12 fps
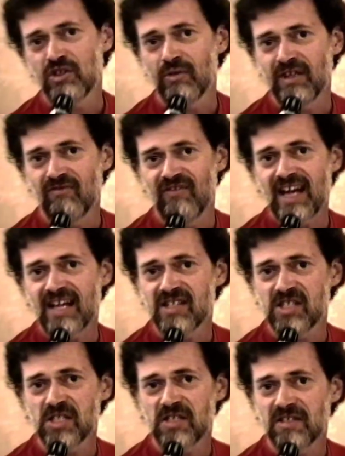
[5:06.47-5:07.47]
to
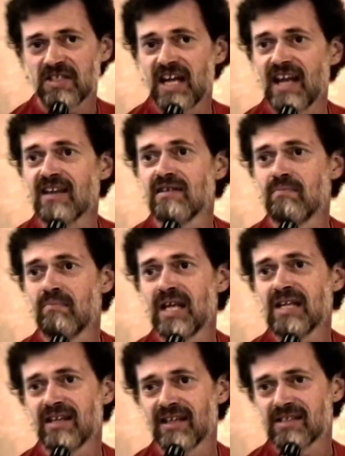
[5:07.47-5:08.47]
invest 10
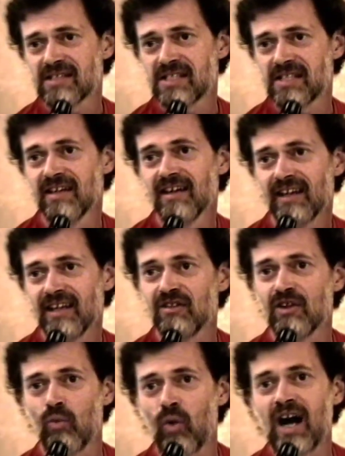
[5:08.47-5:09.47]
minutes in
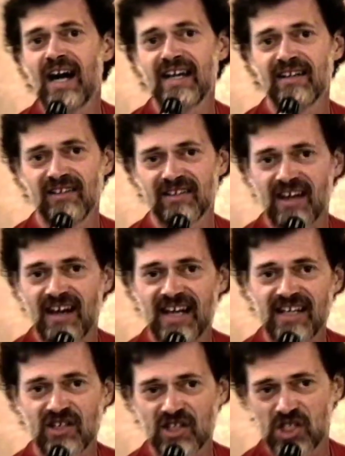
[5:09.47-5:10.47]
the
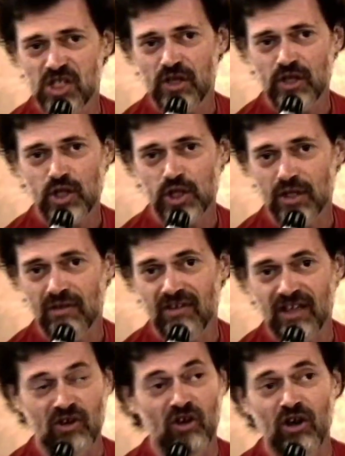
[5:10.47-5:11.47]
wild-eyed assertion
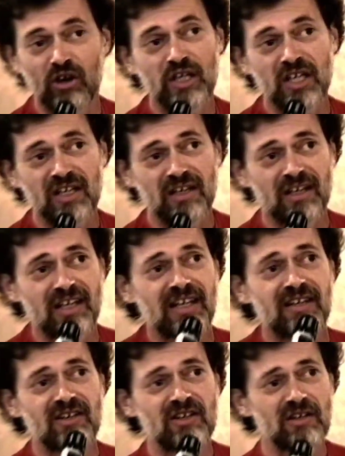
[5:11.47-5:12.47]
that all you
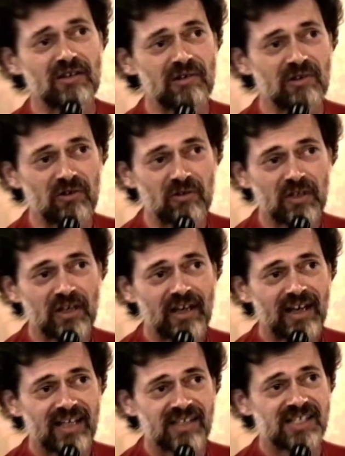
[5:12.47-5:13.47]
need do
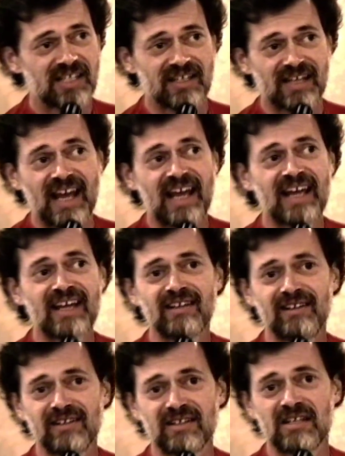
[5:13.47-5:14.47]
is
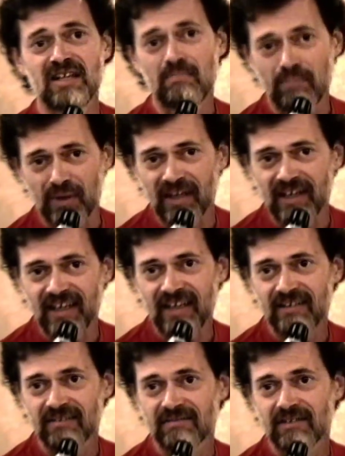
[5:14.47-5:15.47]
inhale deeply